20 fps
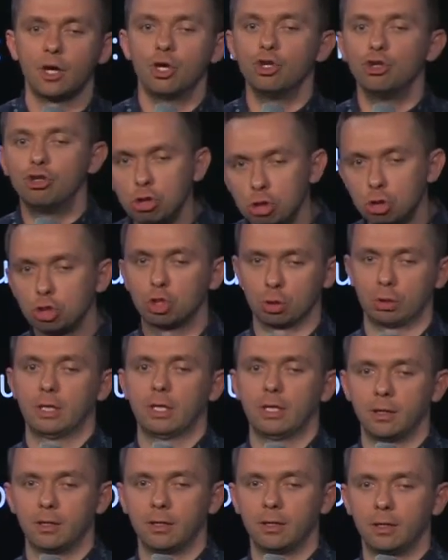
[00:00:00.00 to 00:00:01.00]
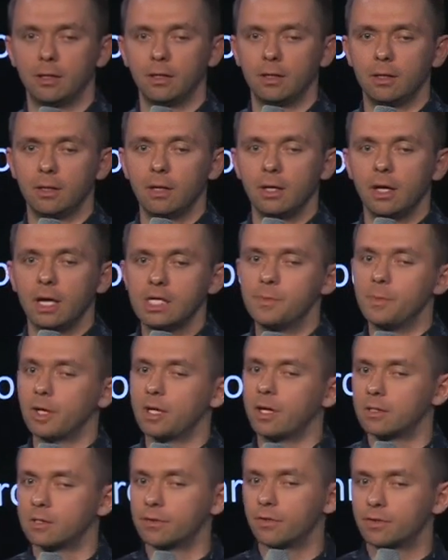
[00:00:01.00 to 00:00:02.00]
usually it's
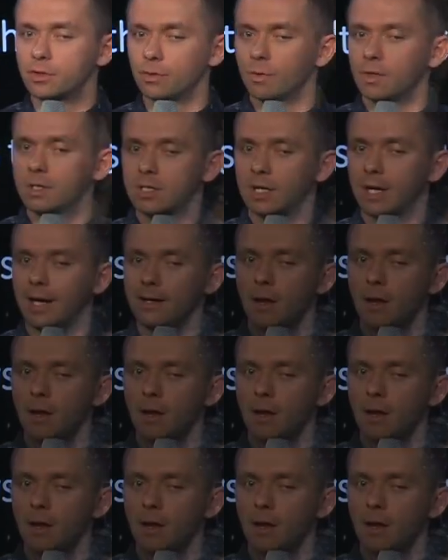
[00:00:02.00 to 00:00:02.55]
because of suicide,